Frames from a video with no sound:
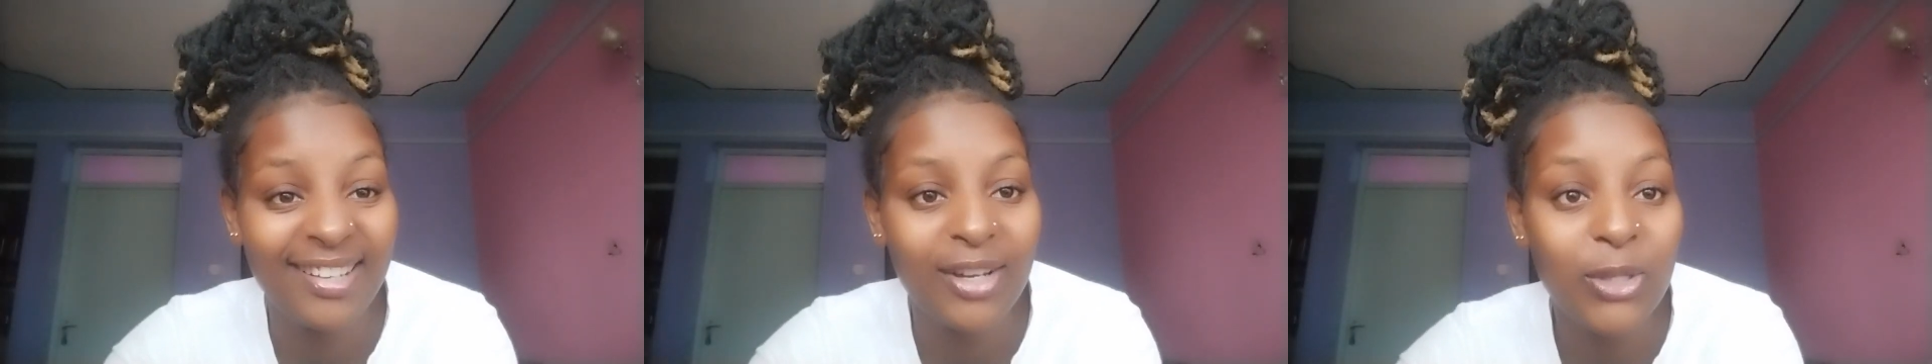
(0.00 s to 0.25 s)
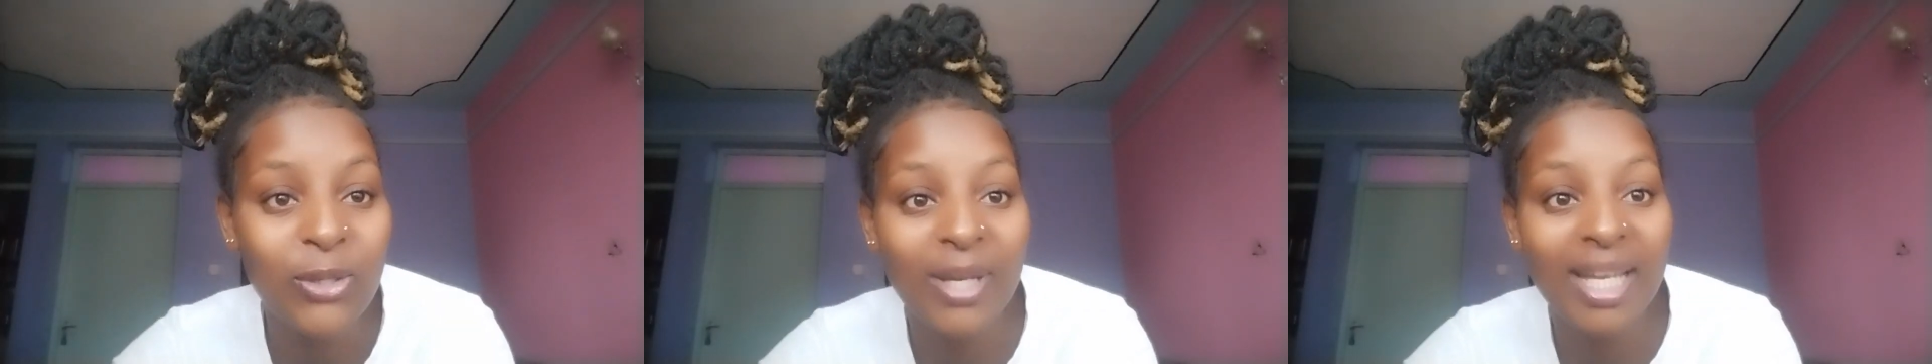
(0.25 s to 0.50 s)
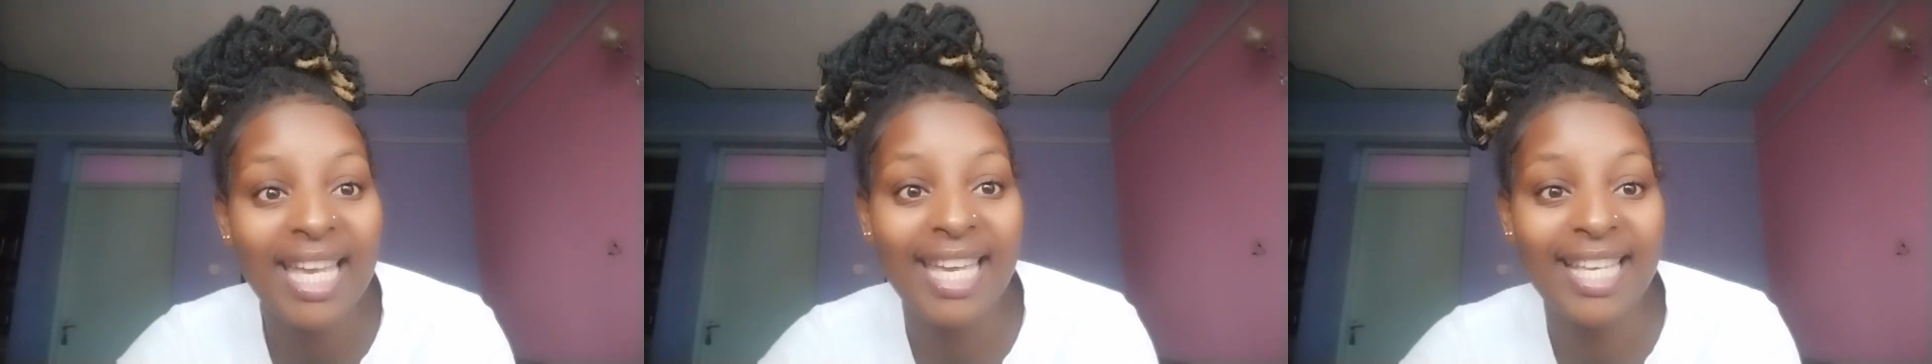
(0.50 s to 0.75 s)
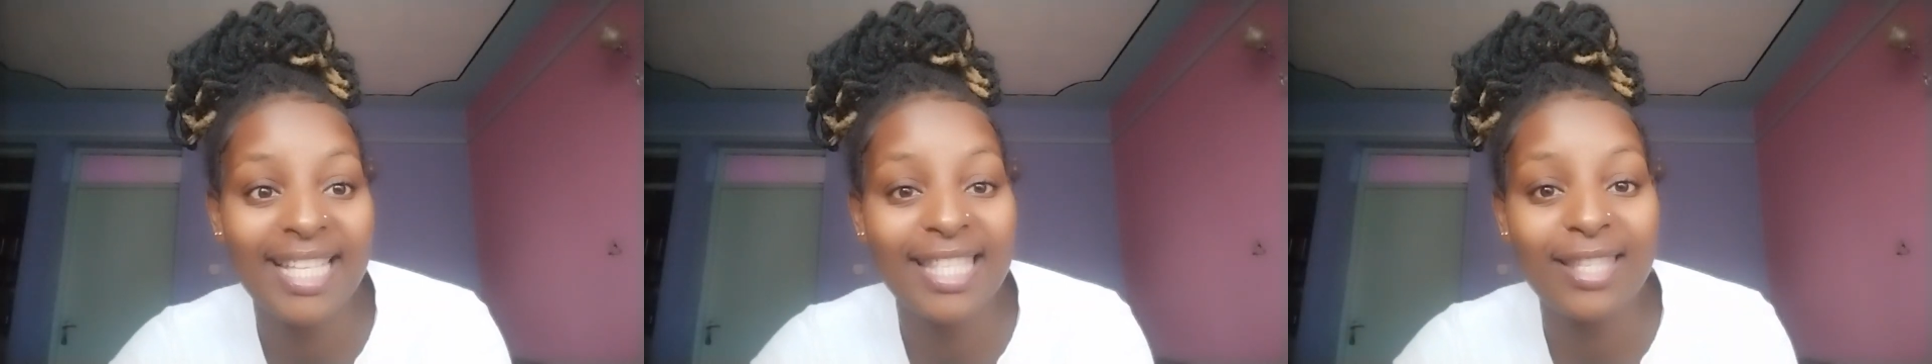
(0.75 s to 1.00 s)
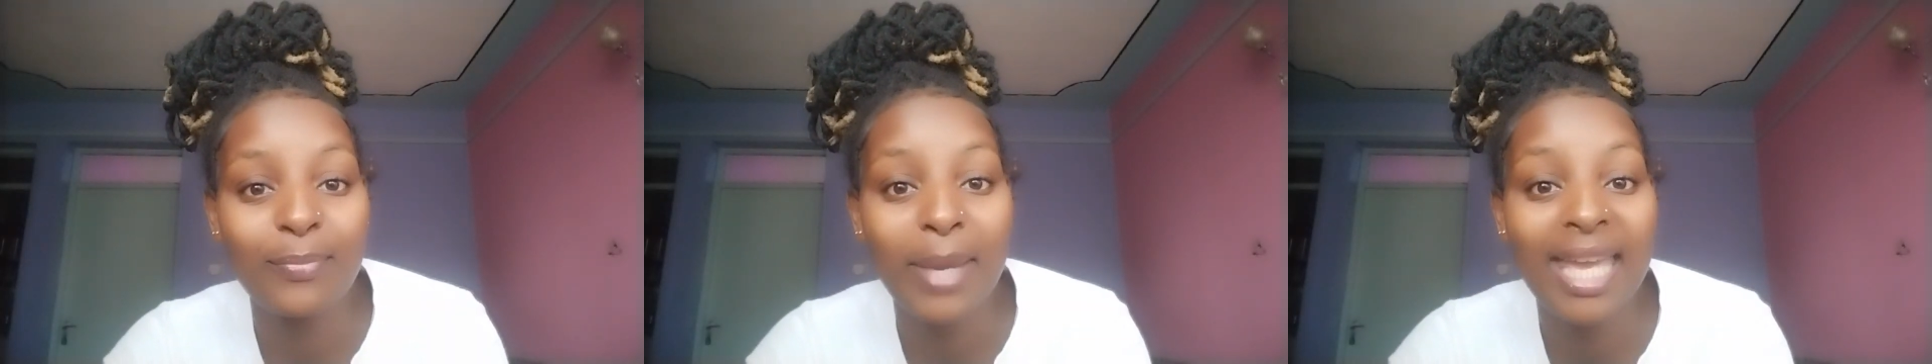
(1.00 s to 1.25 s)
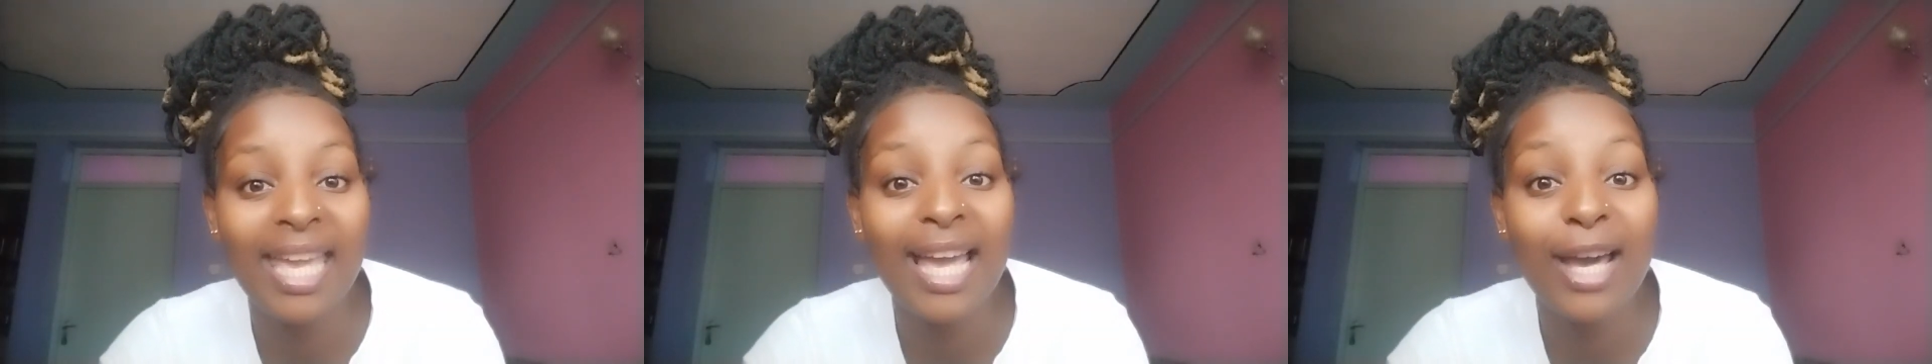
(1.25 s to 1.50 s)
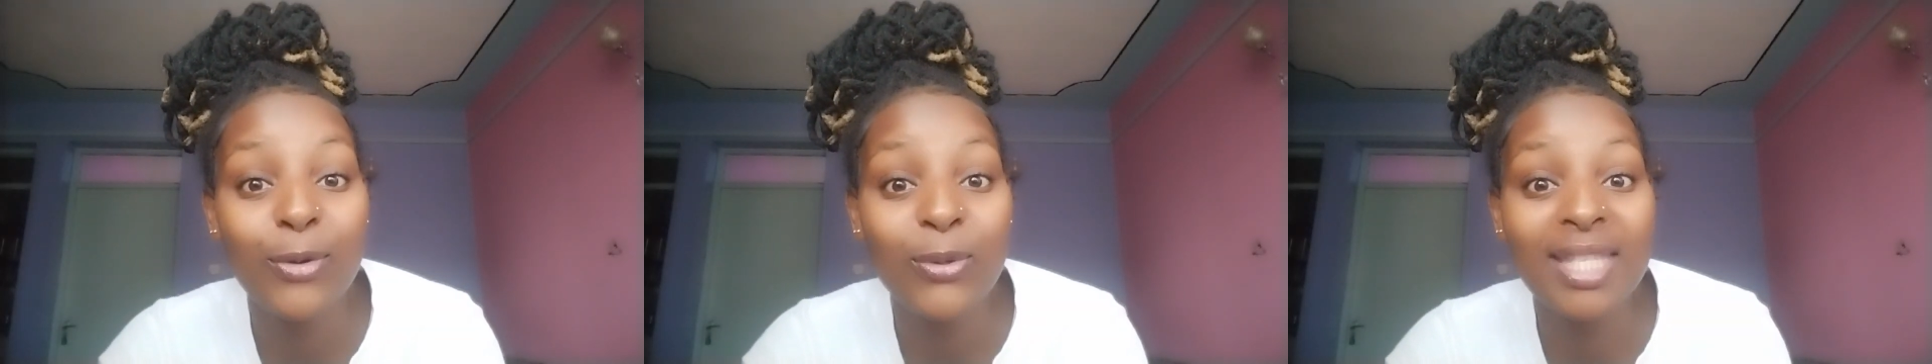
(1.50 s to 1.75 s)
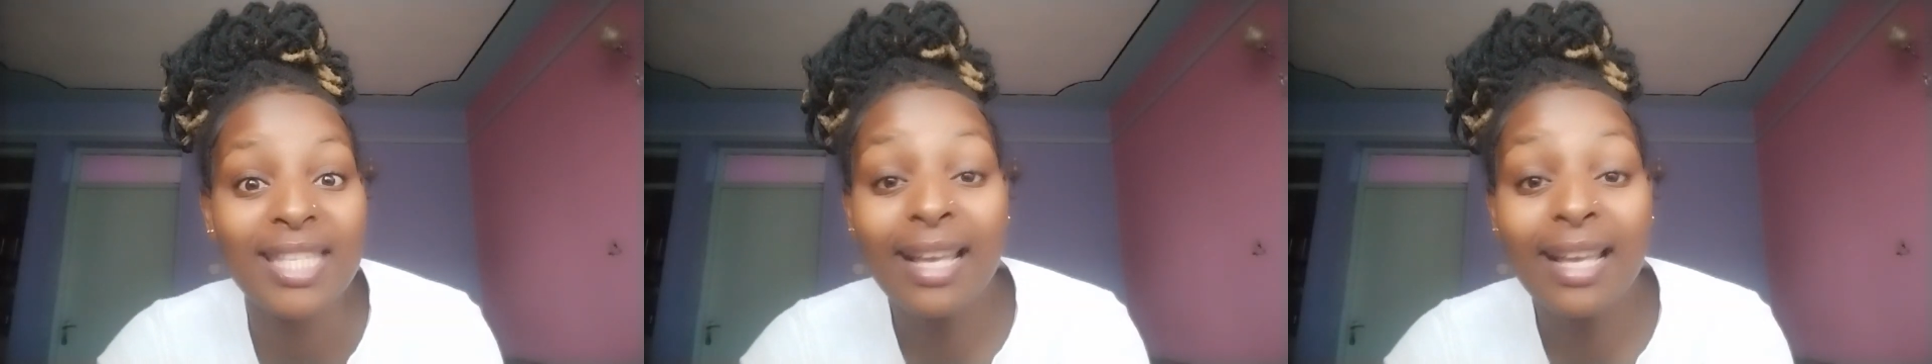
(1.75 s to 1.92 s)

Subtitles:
Also guys, my house